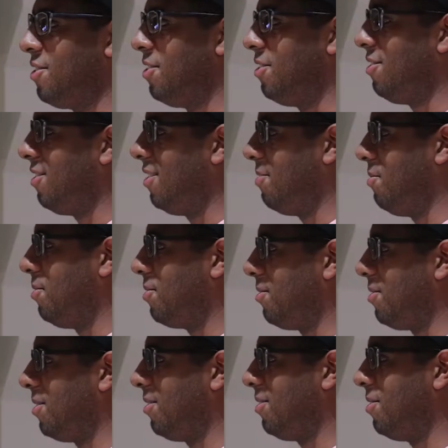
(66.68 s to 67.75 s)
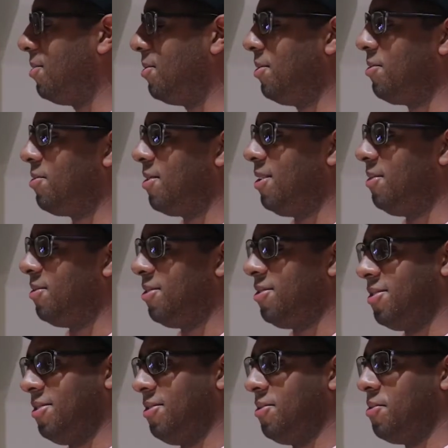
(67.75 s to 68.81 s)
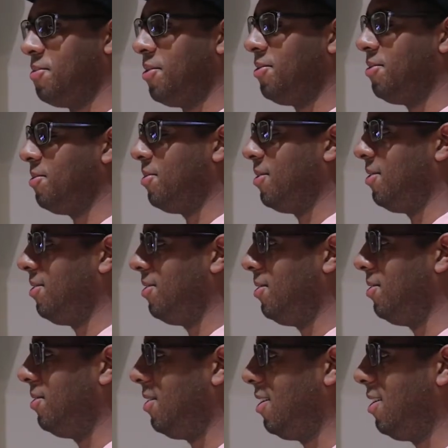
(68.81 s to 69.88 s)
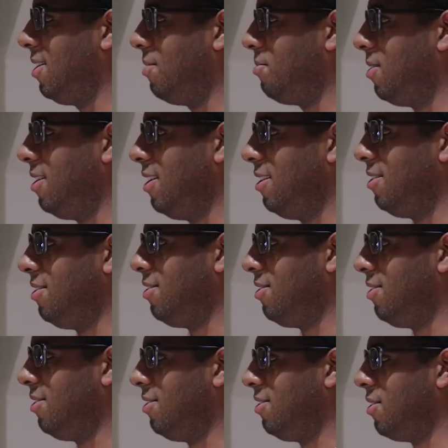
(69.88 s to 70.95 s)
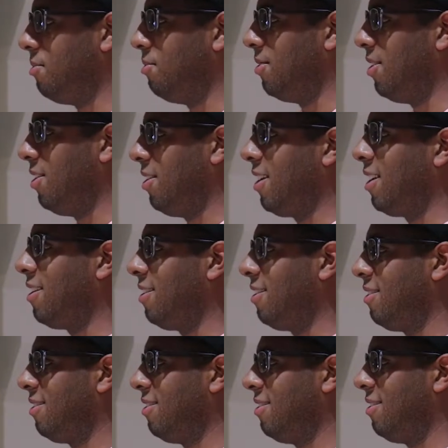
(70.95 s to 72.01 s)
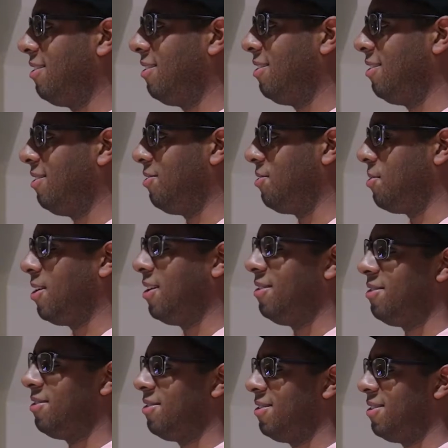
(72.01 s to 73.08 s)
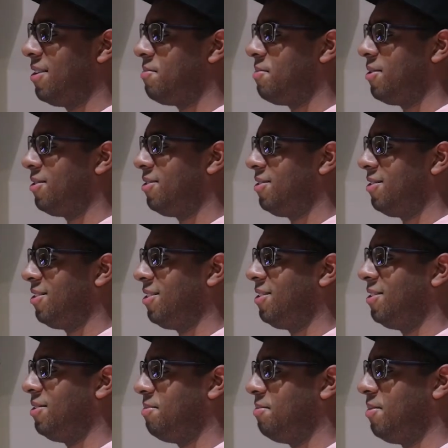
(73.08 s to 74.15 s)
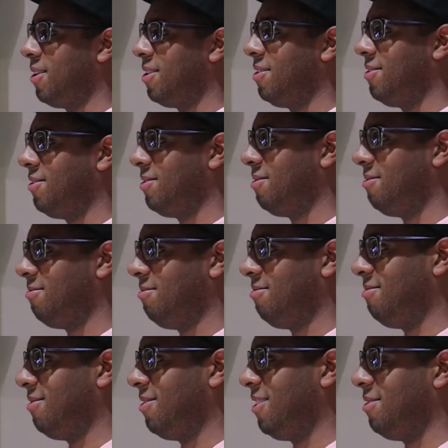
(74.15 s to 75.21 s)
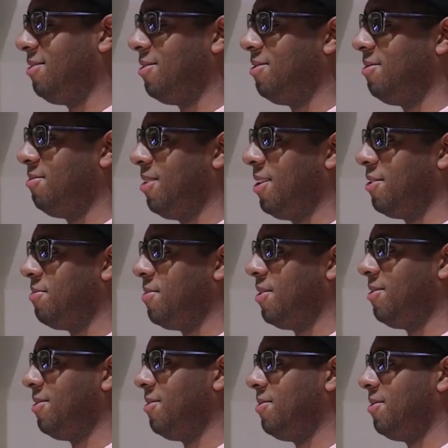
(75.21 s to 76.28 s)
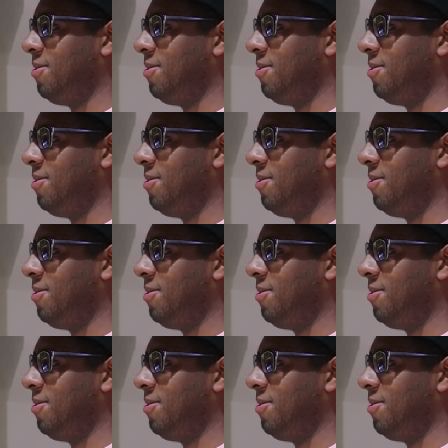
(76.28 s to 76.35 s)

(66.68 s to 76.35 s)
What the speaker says: good if you've got something to do on the train, which I almost always do. I really don't like trains that much, you know, because they're just expensive.